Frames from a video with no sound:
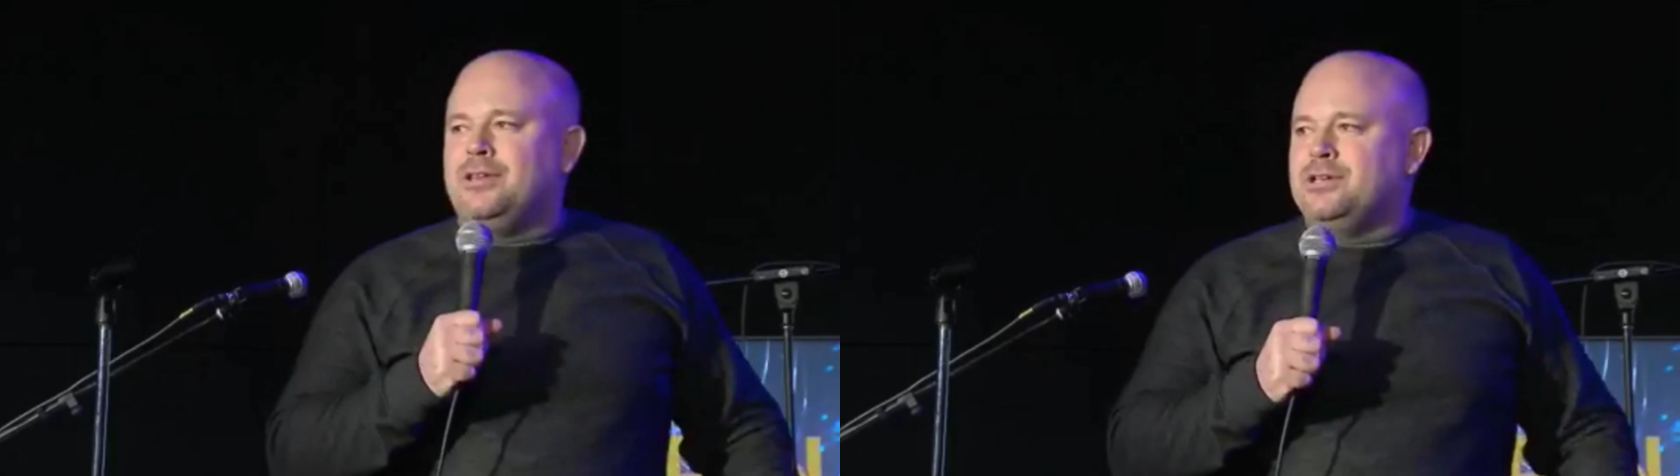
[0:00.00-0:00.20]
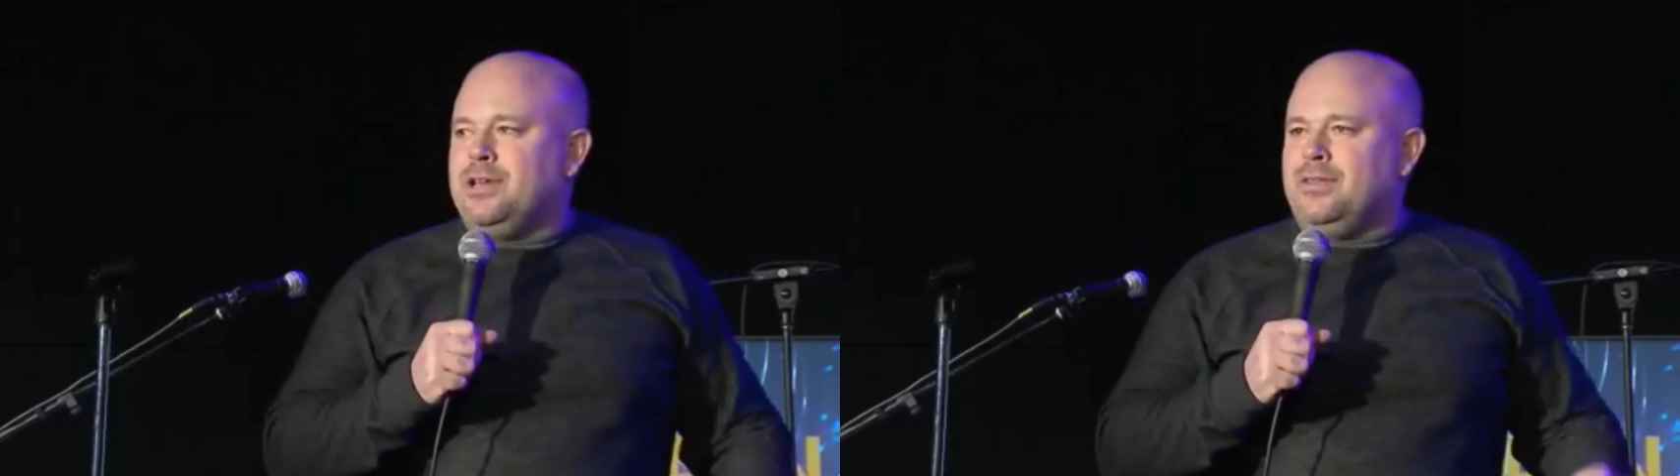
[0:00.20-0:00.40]

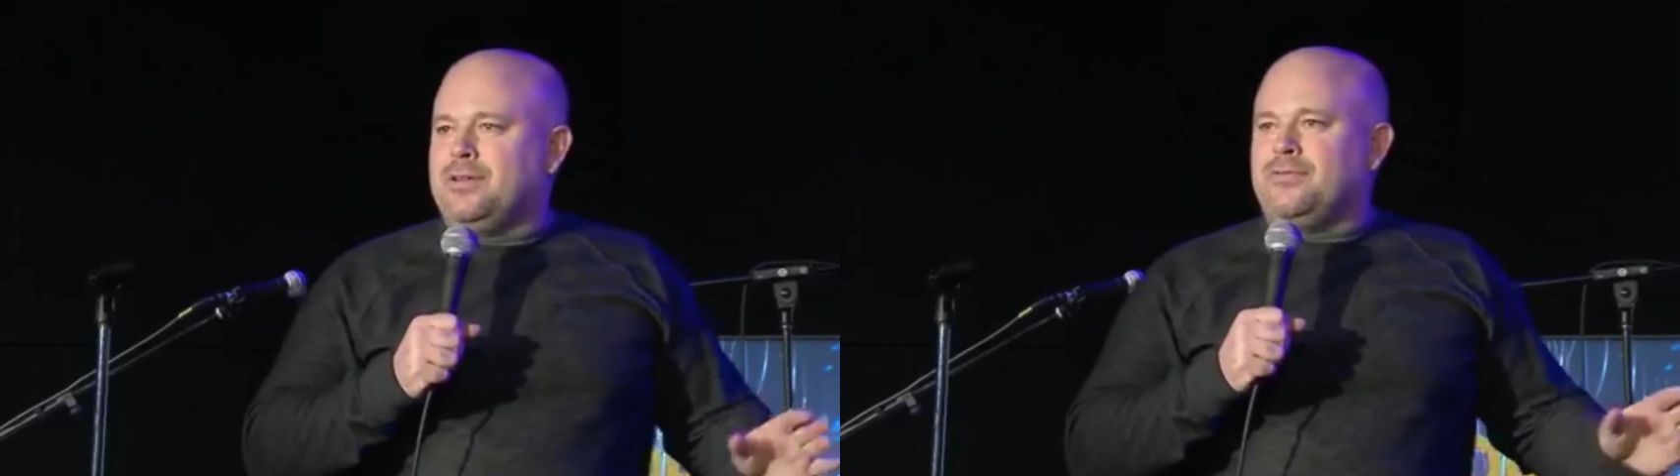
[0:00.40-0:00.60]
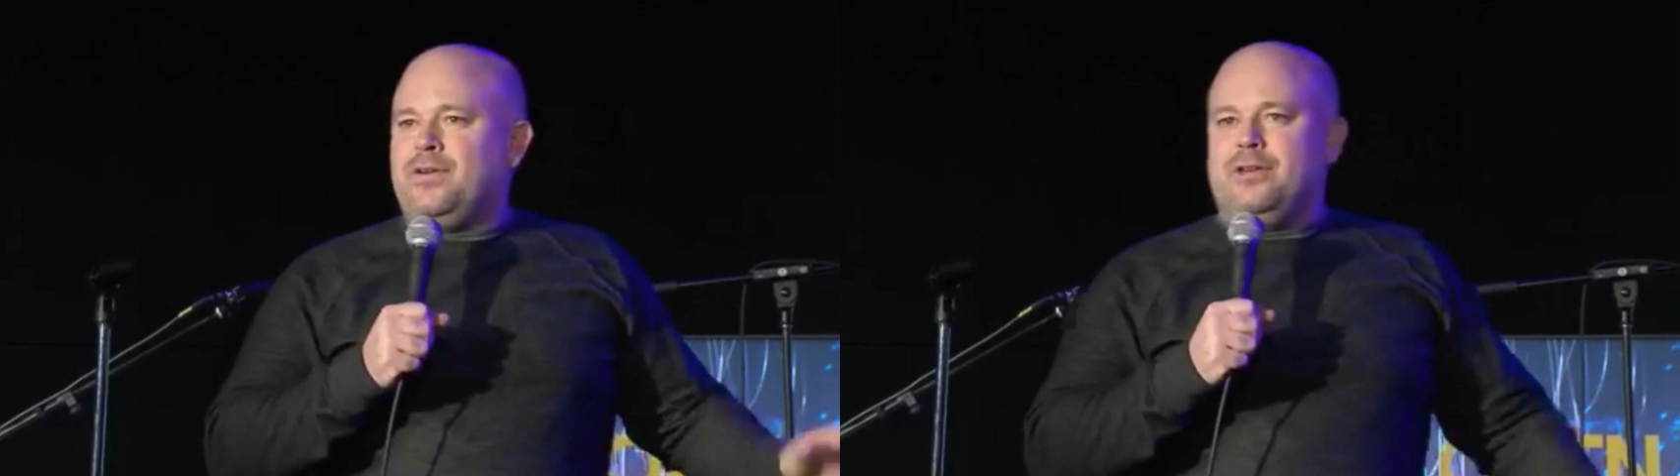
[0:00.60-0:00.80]
you get on that
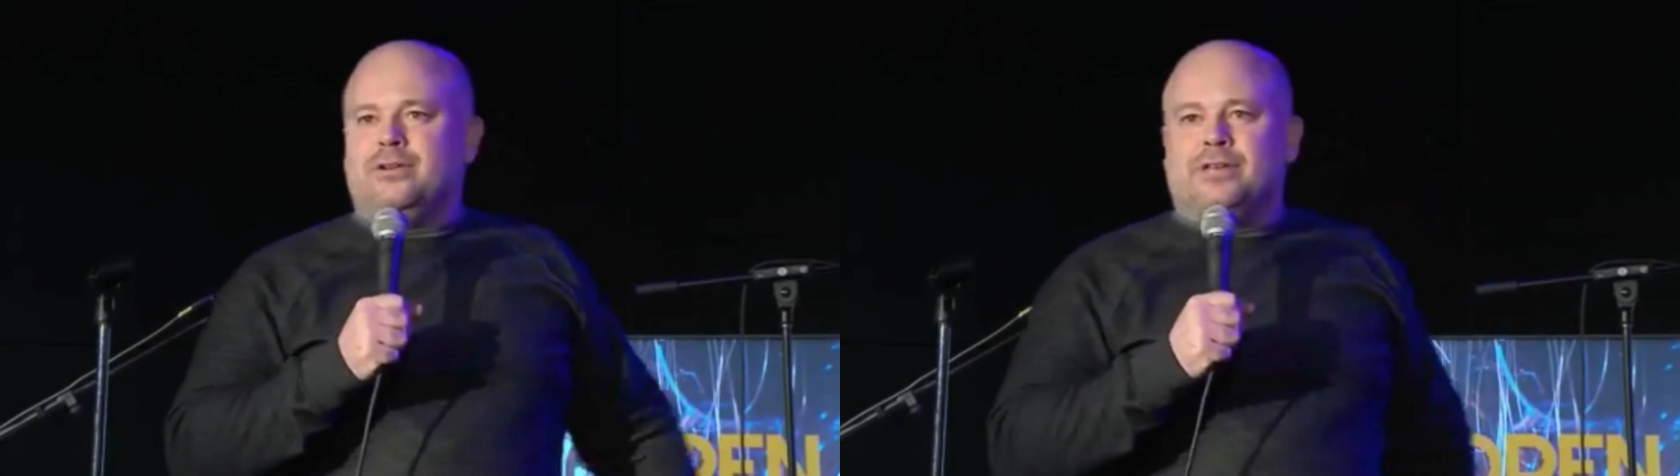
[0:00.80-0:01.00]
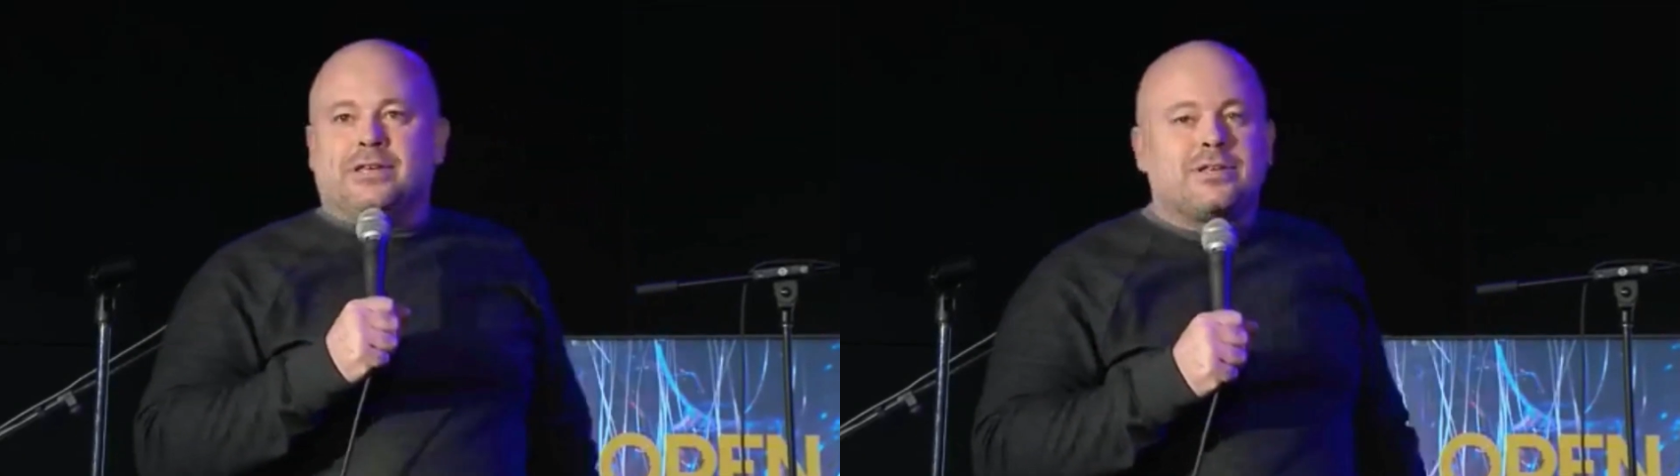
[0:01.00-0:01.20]
offender
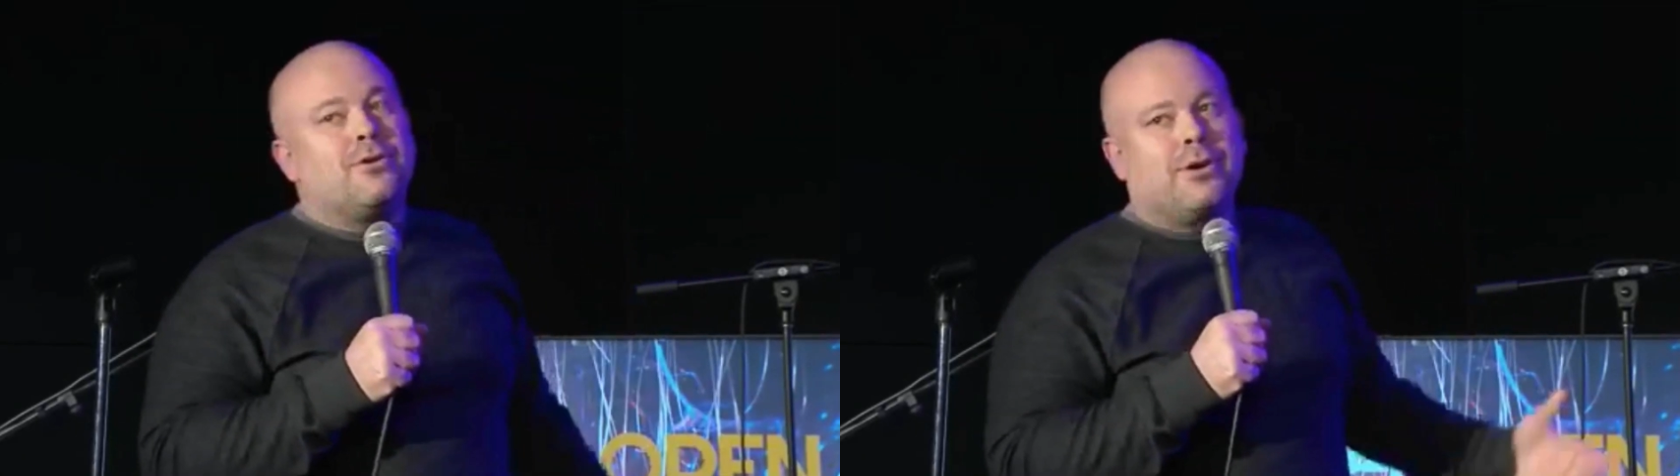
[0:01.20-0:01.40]
list? Oh,